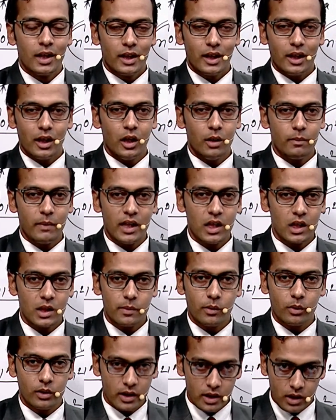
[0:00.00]
a minus b
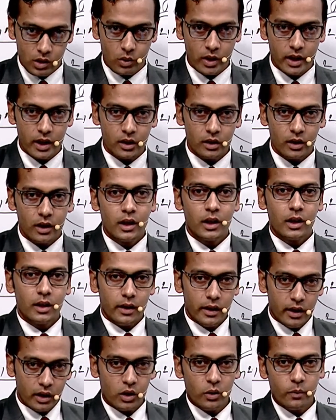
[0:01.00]
whole square,
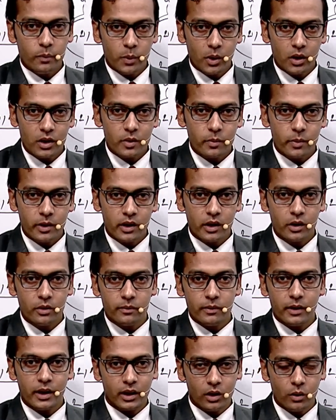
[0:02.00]
a cube plus b cube,
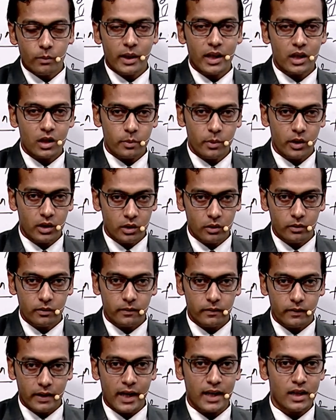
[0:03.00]
a cube minus b cube,
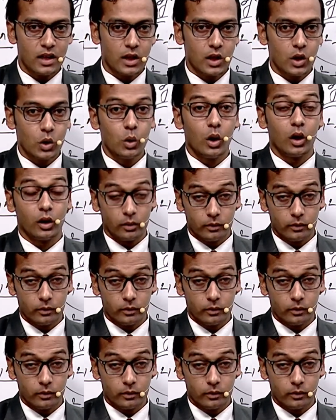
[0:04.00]
and so on.